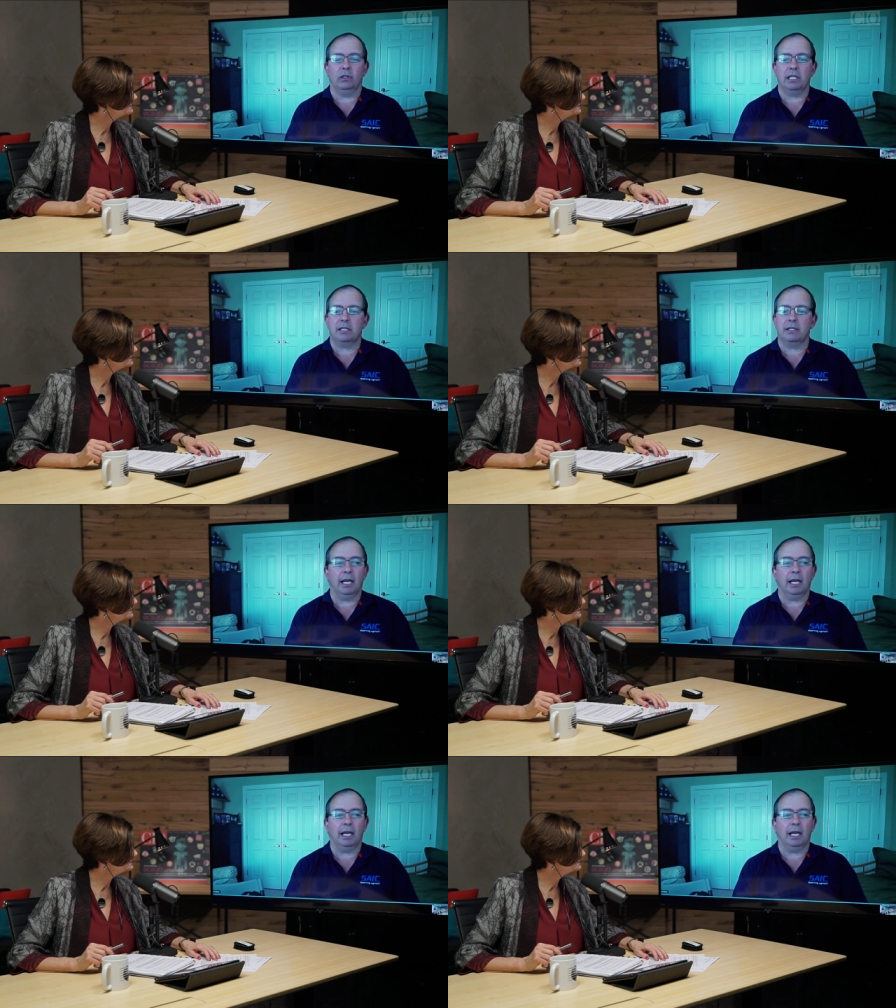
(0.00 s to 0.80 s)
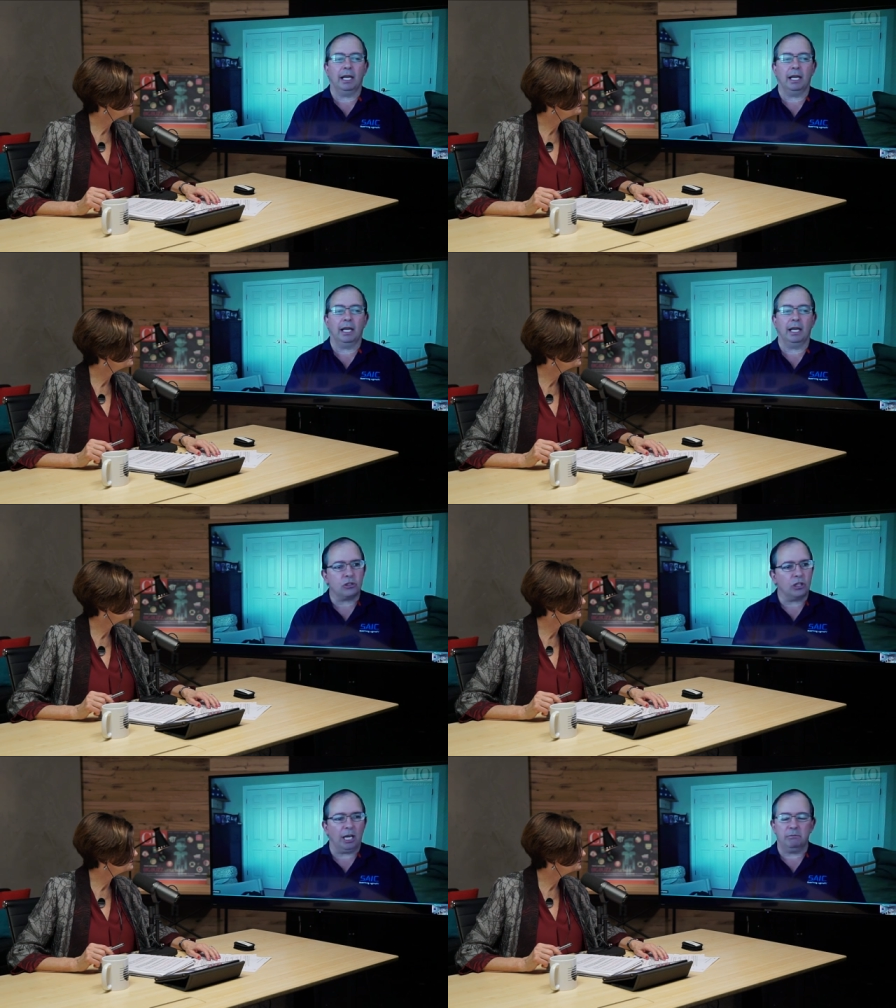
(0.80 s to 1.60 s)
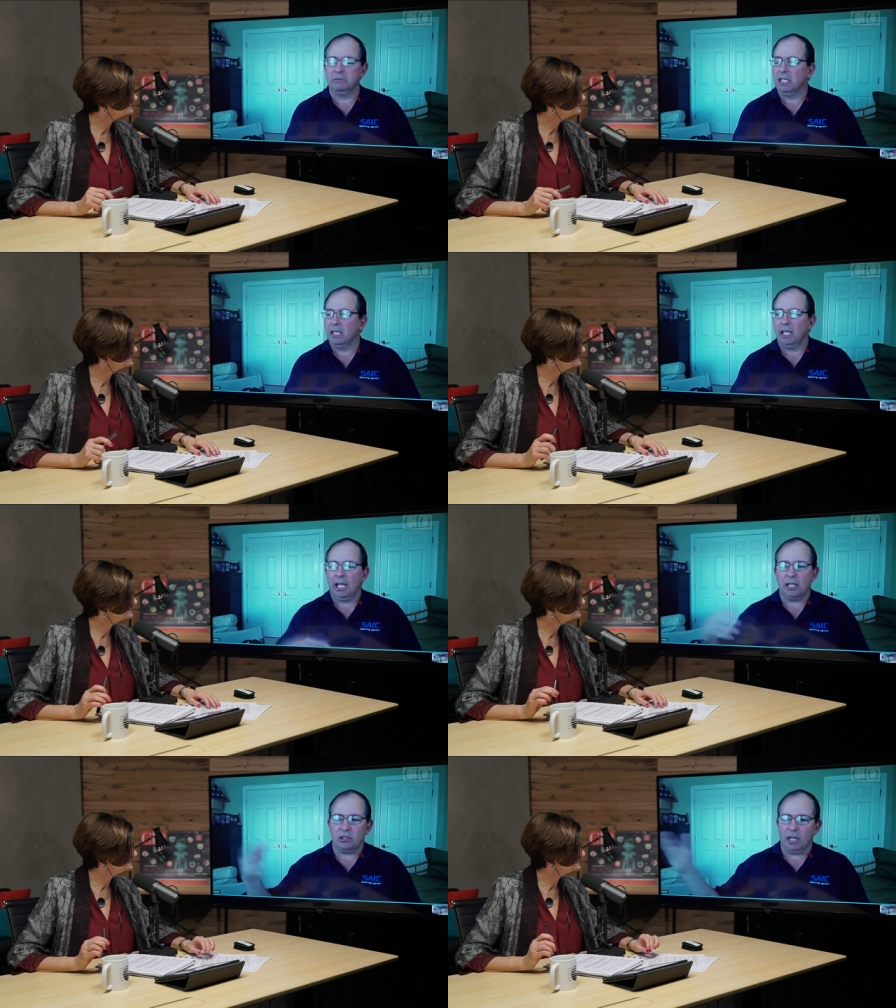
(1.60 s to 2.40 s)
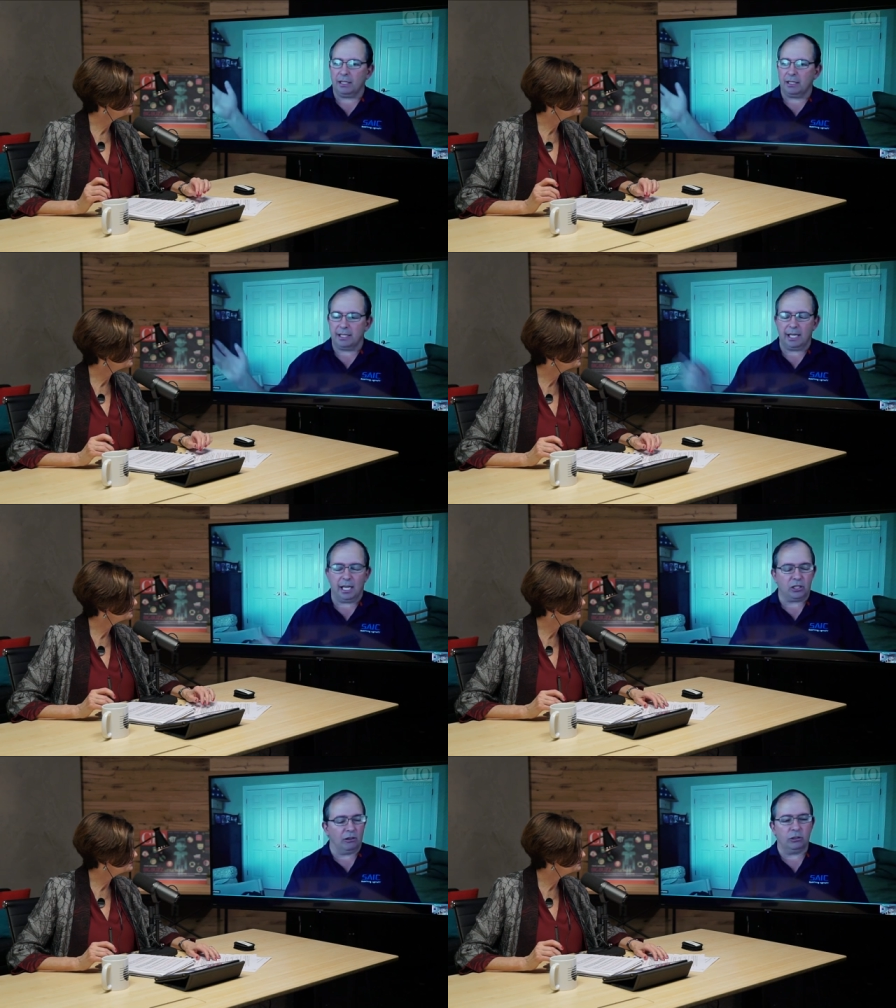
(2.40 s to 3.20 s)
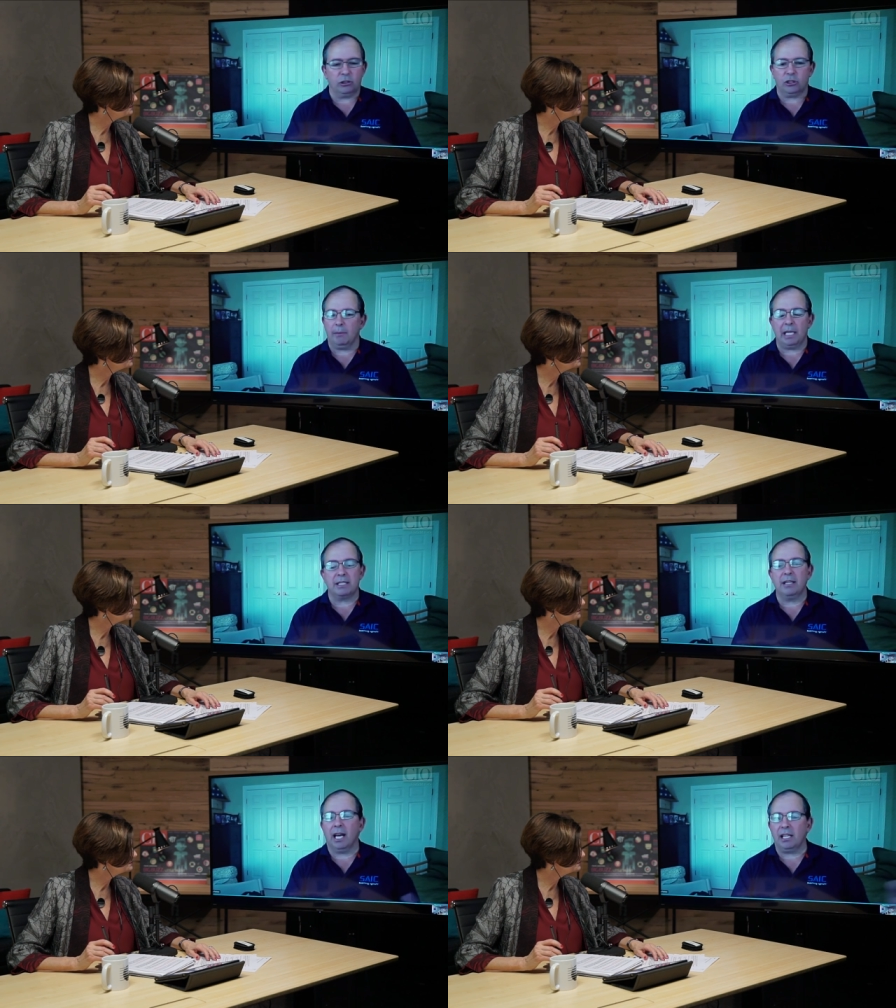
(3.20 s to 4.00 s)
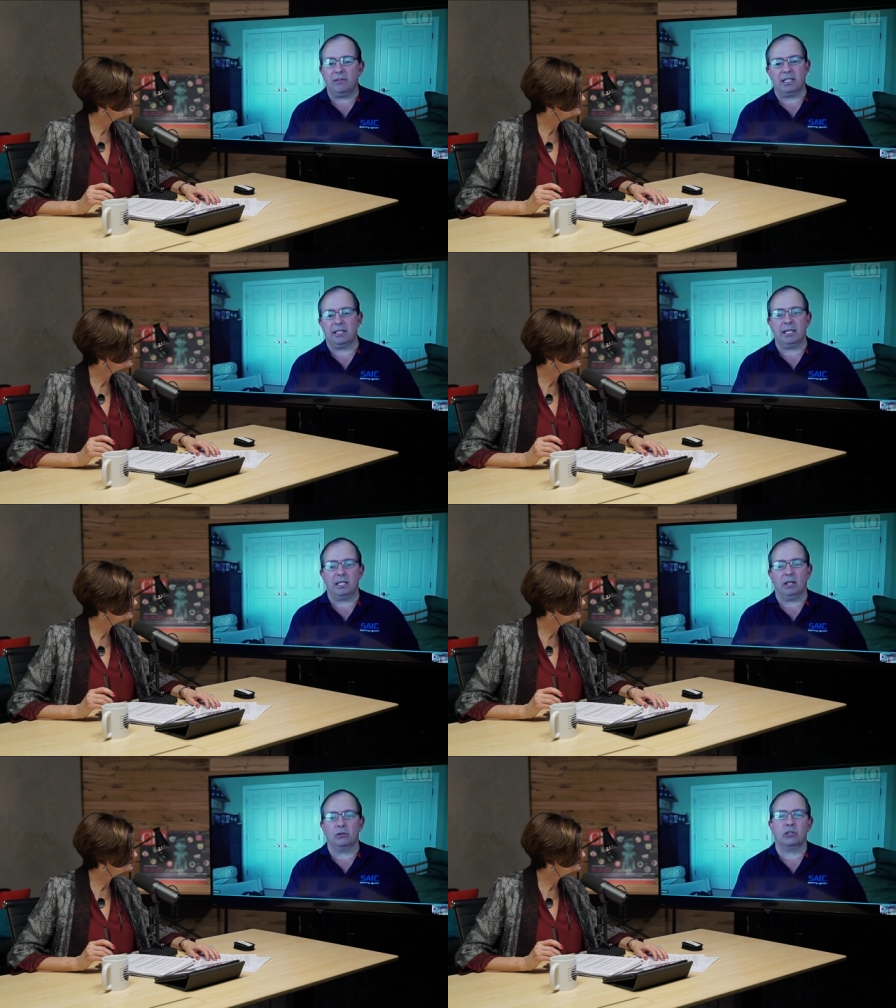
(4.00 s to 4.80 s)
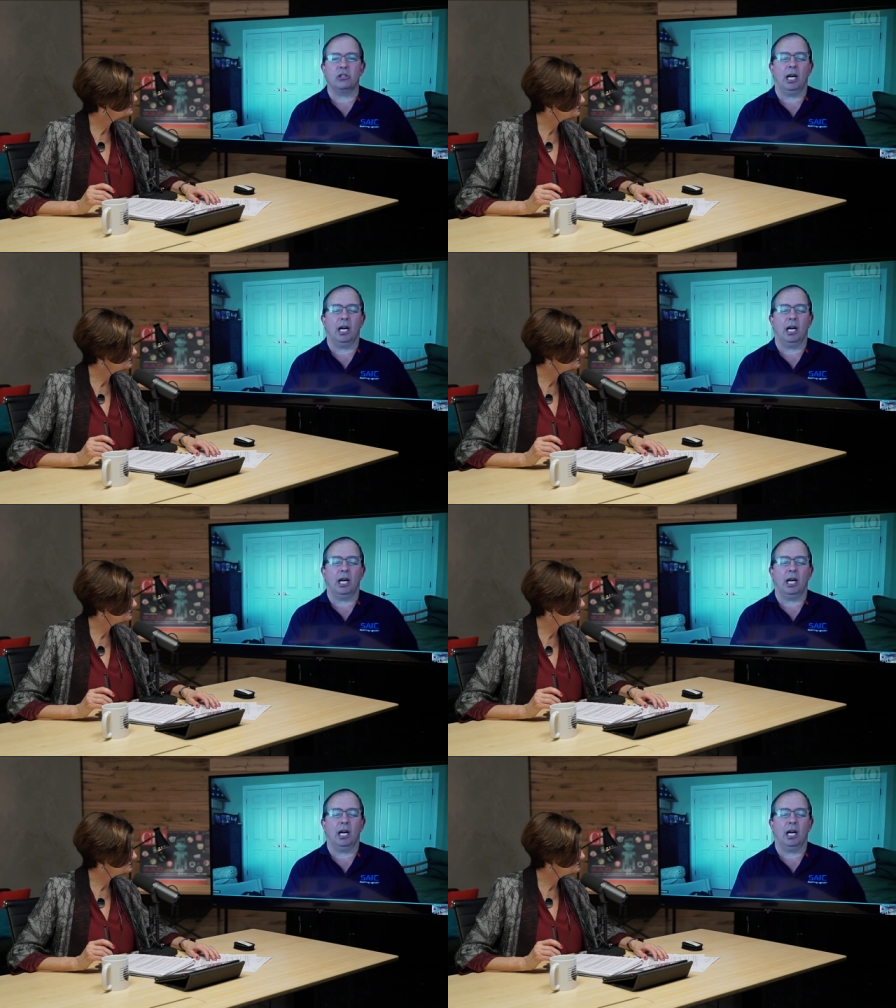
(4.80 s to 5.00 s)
It's not the CFO's job. It's not the CHRO's job. It's not even the CTO's